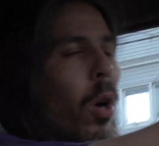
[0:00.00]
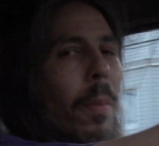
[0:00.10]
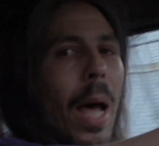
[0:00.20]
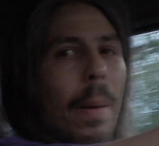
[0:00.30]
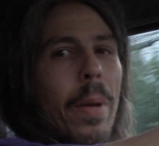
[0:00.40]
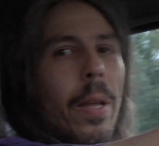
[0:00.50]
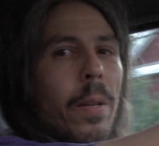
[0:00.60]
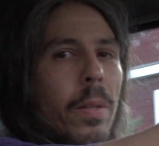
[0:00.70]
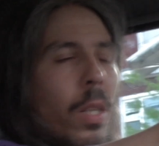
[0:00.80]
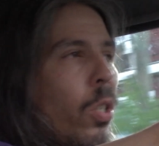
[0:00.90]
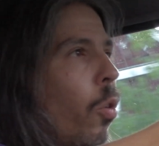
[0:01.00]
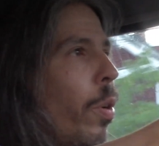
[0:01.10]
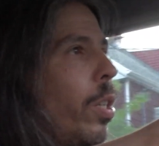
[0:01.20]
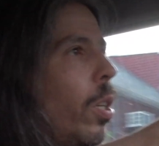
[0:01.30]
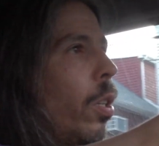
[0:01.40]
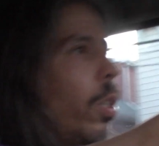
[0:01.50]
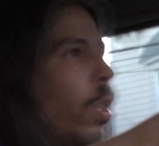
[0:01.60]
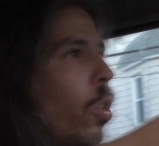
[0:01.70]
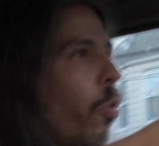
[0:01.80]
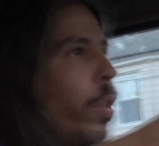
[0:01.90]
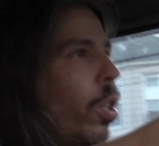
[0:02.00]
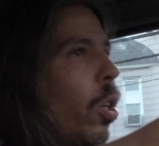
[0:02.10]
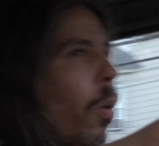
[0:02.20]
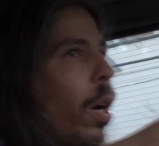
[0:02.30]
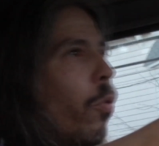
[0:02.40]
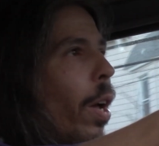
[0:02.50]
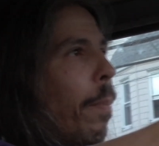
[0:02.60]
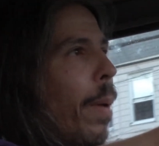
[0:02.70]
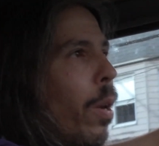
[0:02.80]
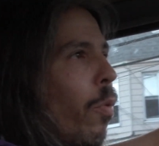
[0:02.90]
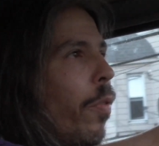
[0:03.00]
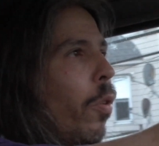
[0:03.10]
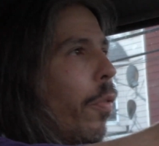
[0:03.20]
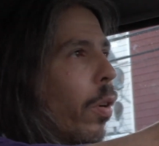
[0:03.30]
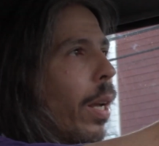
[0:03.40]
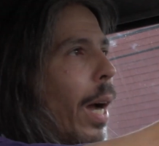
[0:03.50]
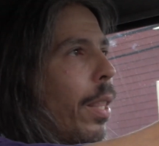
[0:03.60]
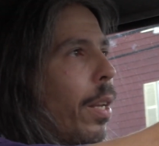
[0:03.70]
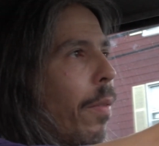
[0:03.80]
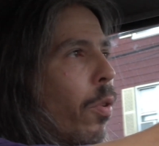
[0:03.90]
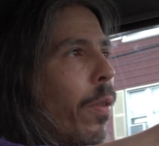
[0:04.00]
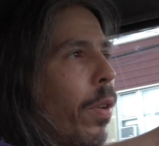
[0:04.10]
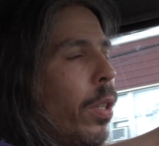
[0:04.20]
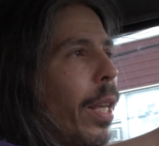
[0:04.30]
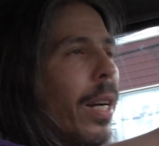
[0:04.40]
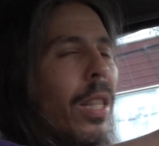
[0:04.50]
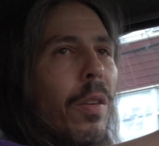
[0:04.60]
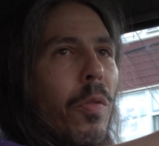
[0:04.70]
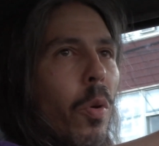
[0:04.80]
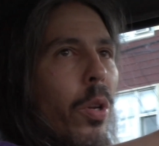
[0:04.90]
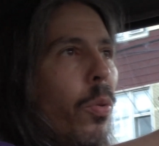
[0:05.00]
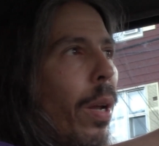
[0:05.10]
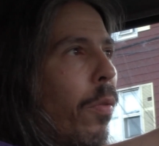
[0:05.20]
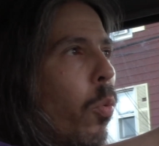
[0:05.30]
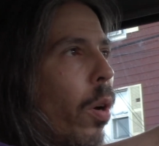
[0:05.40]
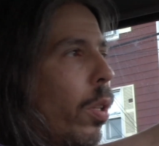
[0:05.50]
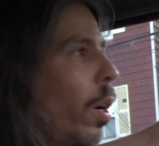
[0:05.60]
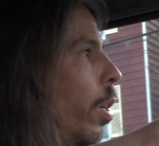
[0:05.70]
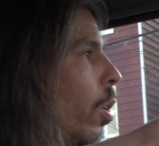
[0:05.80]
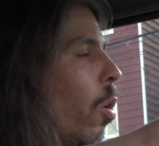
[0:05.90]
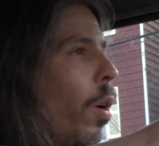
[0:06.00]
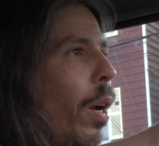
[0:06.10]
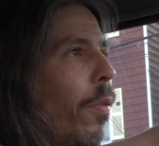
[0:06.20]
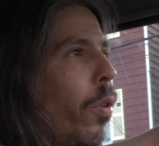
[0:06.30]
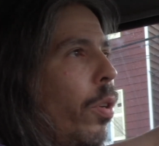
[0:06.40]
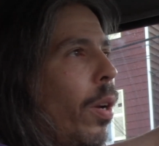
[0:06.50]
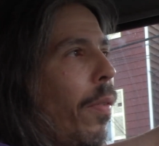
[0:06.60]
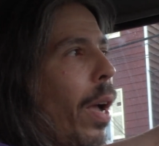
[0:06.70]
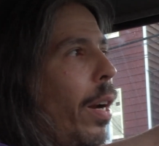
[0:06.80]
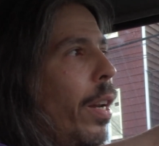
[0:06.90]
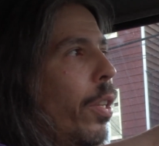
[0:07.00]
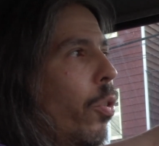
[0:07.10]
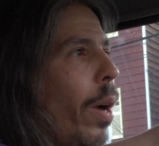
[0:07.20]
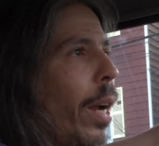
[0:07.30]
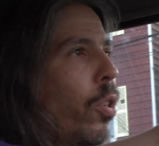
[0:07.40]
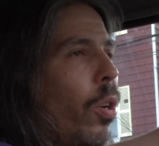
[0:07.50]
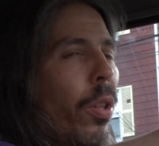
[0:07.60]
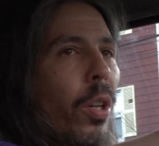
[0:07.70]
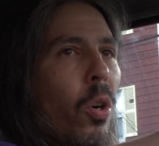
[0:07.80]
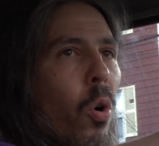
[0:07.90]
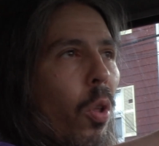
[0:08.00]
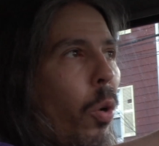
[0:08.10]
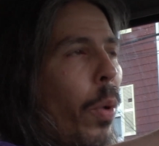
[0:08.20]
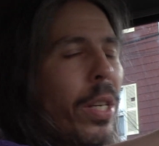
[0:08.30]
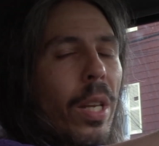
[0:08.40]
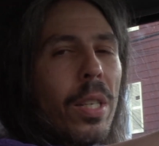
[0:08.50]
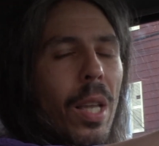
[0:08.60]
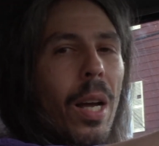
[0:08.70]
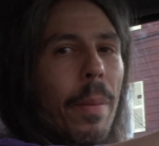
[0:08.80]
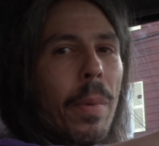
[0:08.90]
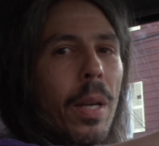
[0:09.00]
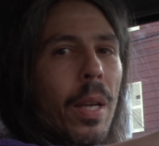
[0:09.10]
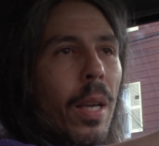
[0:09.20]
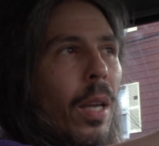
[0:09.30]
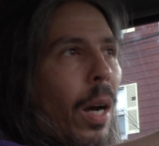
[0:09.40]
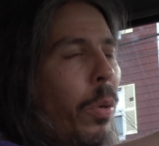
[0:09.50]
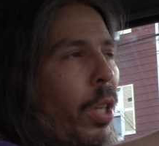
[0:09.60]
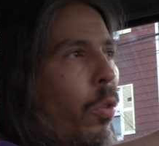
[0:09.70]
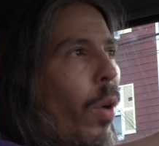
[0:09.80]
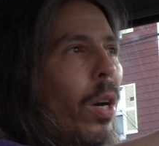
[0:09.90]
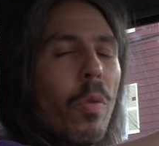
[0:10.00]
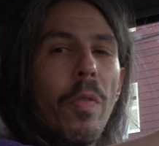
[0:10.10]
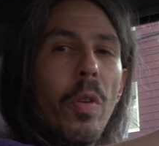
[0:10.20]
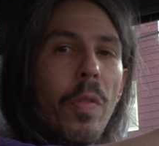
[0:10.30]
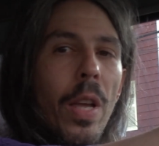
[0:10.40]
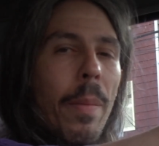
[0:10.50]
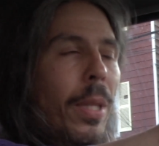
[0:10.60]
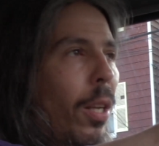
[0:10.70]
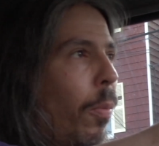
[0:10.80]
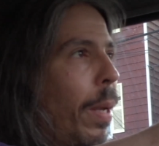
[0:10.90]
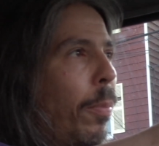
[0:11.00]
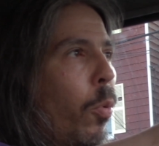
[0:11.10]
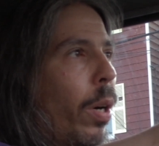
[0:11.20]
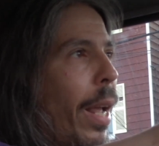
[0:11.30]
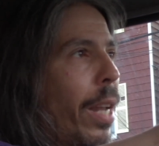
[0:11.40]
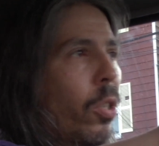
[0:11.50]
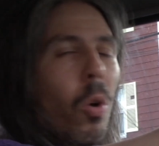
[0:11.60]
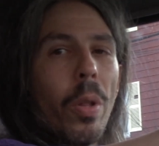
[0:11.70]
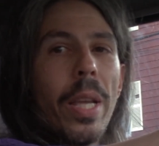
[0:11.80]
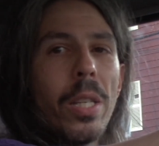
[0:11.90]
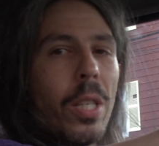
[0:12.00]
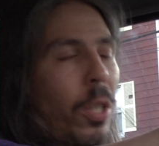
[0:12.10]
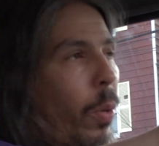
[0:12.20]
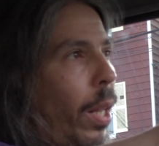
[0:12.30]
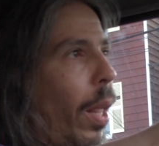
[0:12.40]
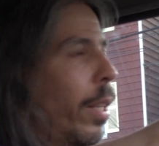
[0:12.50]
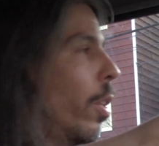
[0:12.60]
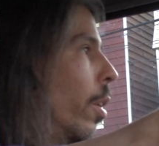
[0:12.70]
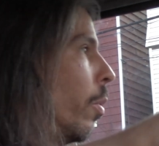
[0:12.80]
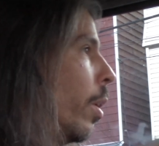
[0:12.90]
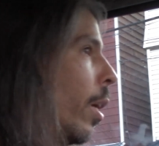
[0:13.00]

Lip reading: I'm at, man. There's no reason to go on and write a bad review for a guy that never even did anything for you, never worked on your car, you never had any interaction other than calling and wasting his time. I wish I could write a review for him and tell people what an asshole he is. That's what I'd like to do.